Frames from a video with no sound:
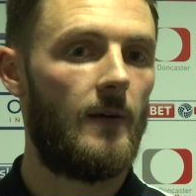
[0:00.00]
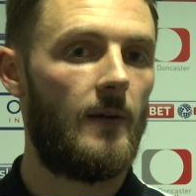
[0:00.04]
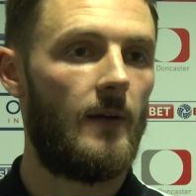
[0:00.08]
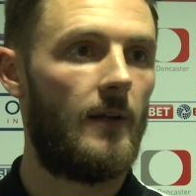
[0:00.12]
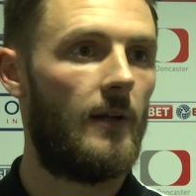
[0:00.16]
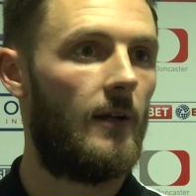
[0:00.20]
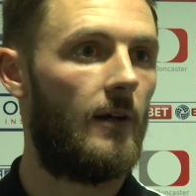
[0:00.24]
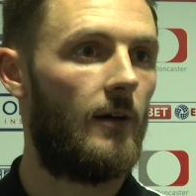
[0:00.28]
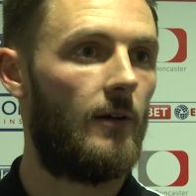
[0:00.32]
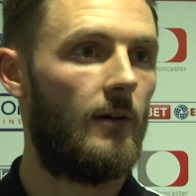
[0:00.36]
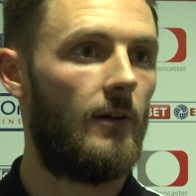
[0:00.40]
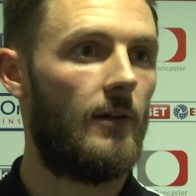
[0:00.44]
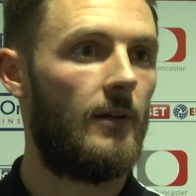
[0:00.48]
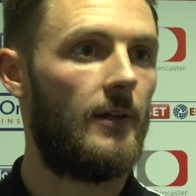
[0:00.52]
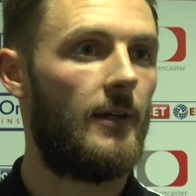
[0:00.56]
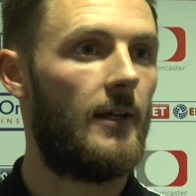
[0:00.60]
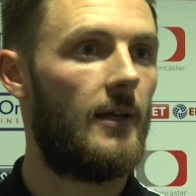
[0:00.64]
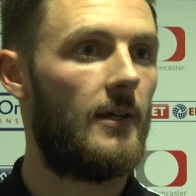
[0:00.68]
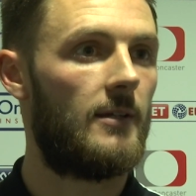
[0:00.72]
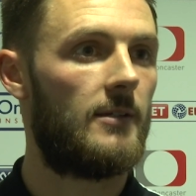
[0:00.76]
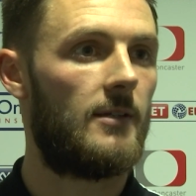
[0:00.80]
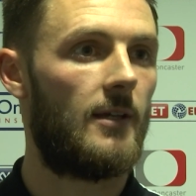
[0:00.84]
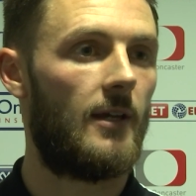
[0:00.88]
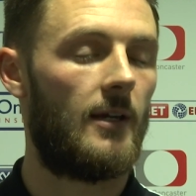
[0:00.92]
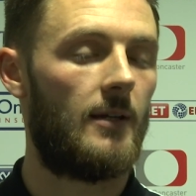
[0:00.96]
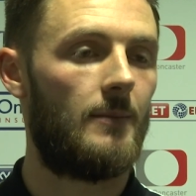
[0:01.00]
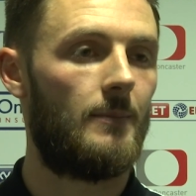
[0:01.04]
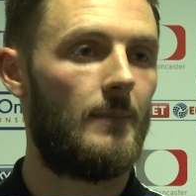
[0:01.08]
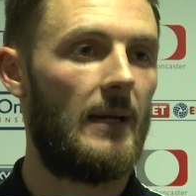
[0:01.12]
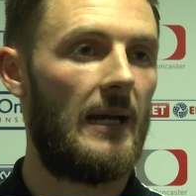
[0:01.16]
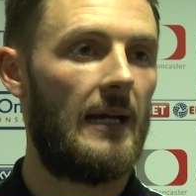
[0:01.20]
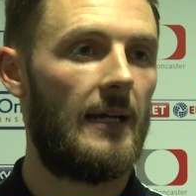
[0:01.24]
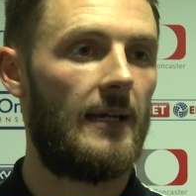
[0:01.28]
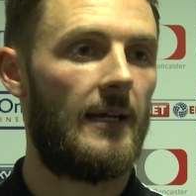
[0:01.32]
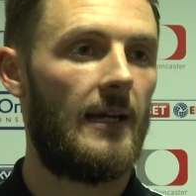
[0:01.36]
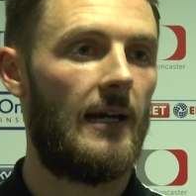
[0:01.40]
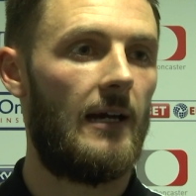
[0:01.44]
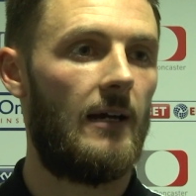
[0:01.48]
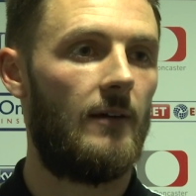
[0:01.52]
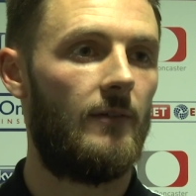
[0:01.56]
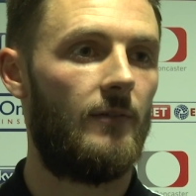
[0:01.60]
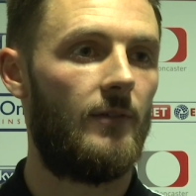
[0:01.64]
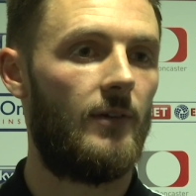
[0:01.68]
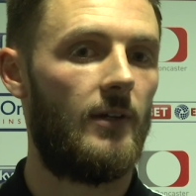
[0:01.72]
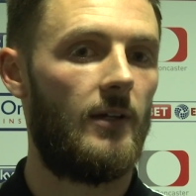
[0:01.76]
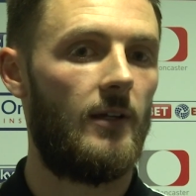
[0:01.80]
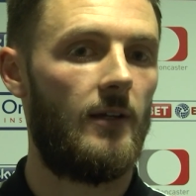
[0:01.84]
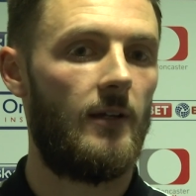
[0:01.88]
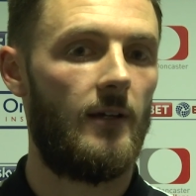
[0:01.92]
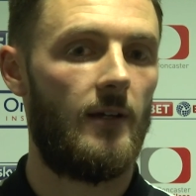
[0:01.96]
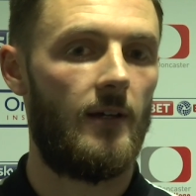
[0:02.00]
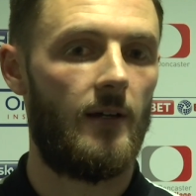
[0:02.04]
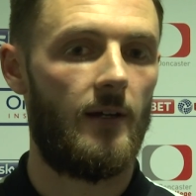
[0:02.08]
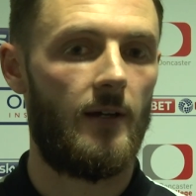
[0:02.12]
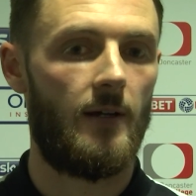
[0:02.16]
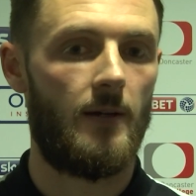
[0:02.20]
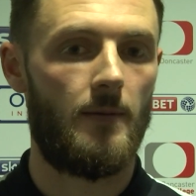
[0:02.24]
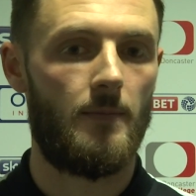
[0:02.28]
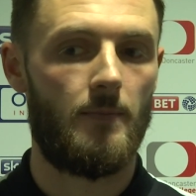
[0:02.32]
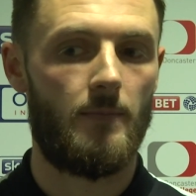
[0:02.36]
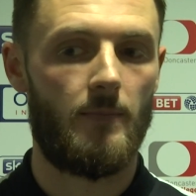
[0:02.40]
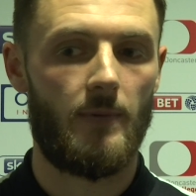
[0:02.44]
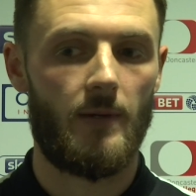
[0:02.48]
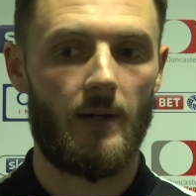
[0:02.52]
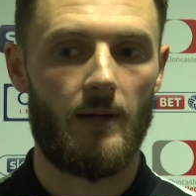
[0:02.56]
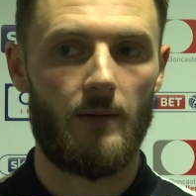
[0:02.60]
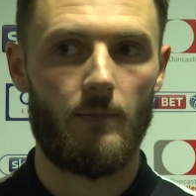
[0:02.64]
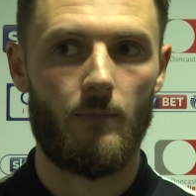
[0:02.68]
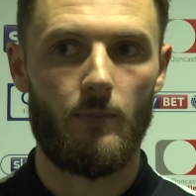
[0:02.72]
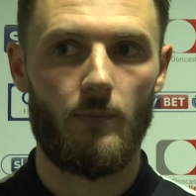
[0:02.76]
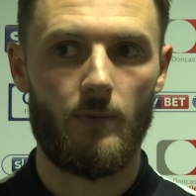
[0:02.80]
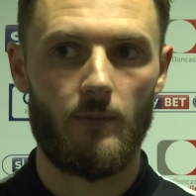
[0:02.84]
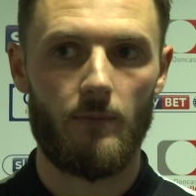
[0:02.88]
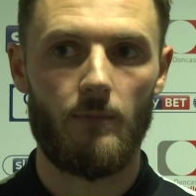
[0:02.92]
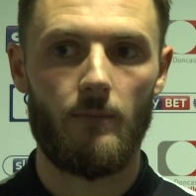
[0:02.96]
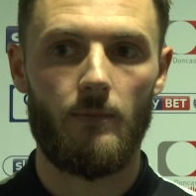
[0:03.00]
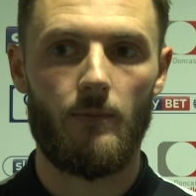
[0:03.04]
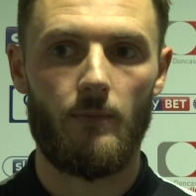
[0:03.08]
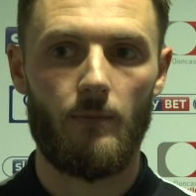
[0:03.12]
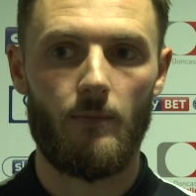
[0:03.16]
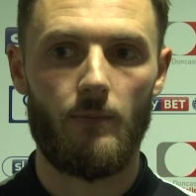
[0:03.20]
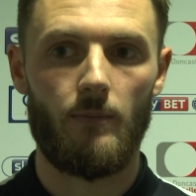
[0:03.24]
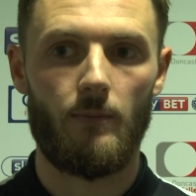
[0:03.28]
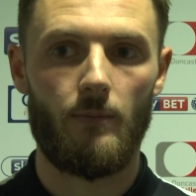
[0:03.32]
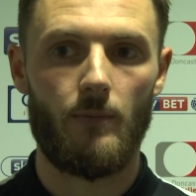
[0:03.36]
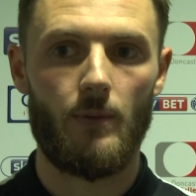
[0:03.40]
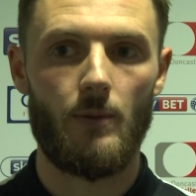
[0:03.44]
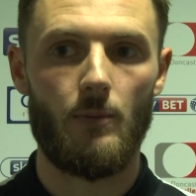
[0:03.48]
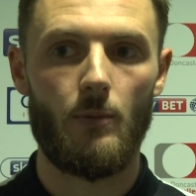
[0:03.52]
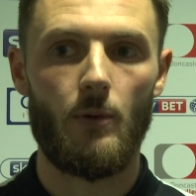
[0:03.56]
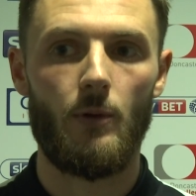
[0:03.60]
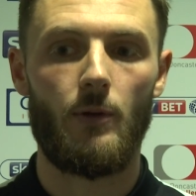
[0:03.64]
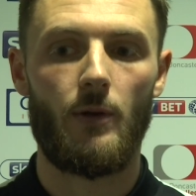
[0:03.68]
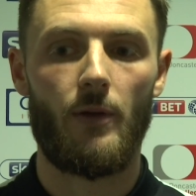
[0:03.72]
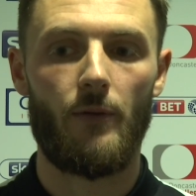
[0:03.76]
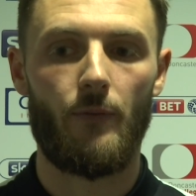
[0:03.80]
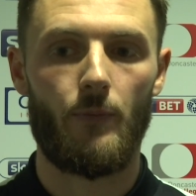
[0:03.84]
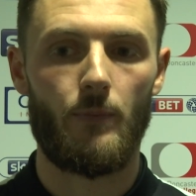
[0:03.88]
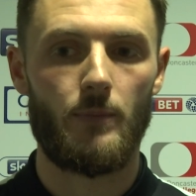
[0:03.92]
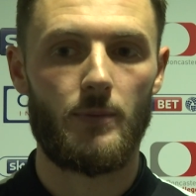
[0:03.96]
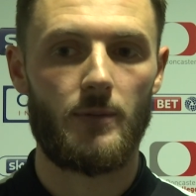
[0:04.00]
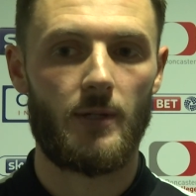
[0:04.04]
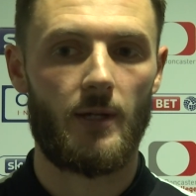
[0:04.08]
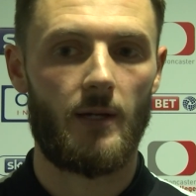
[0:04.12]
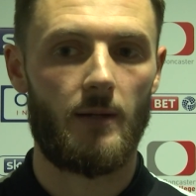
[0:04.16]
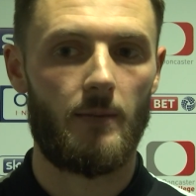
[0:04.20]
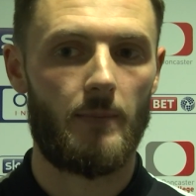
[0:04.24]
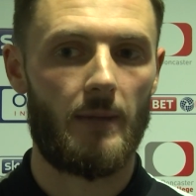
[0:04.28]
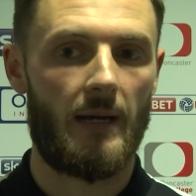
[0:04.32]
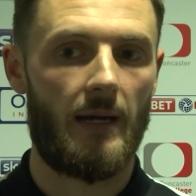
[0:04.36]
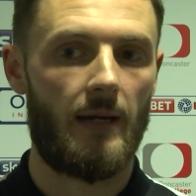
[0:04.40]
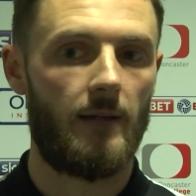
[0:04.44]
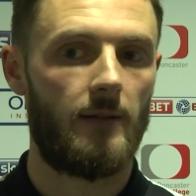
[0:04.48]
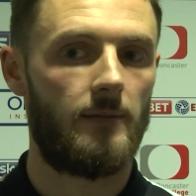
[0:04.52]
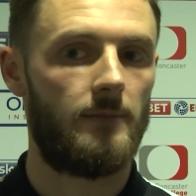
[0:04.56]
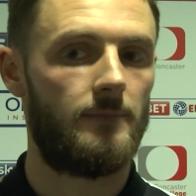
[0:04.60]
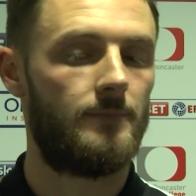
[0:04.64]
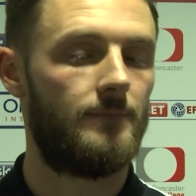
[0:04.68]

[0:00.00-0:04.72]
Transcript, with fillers: you know, get something back out of it, and we will give them something back.